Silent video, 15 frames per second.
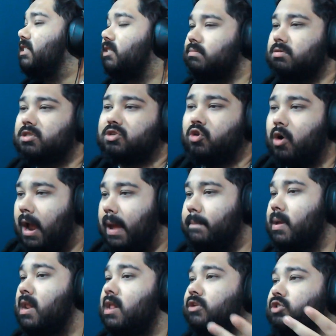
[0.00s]
subscribe
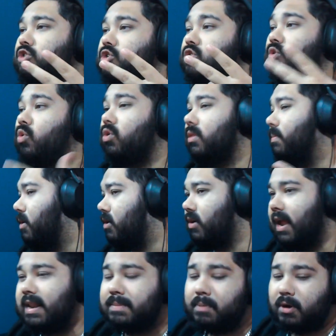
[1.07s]
to
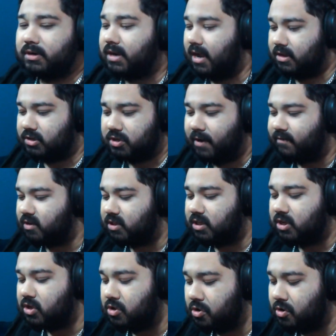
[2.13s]
any podcast service that
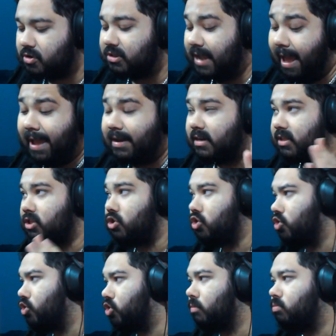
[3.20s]
you use and the
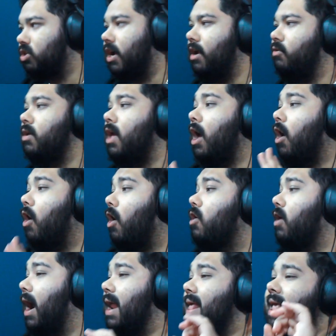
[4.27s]
YouTube channel. All
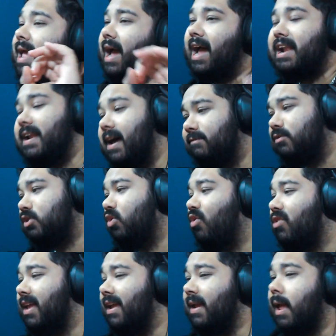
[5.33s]
right, enough
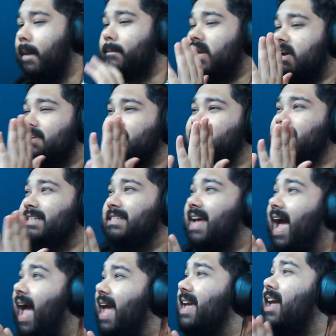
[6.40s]
talking, because
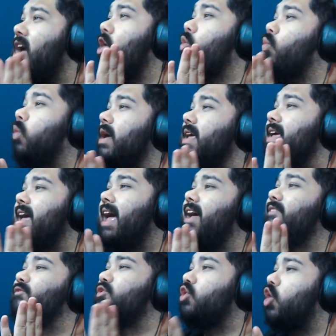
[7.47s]
today we
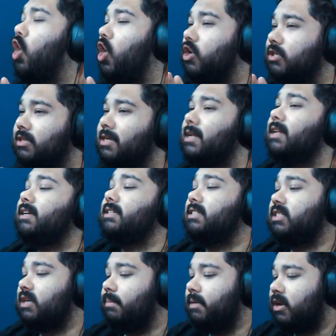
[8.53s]
have got
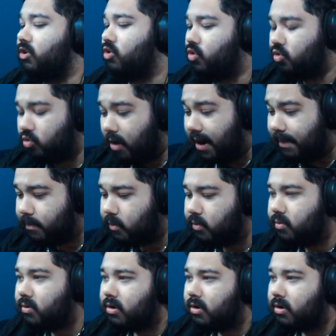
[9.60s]
some incredible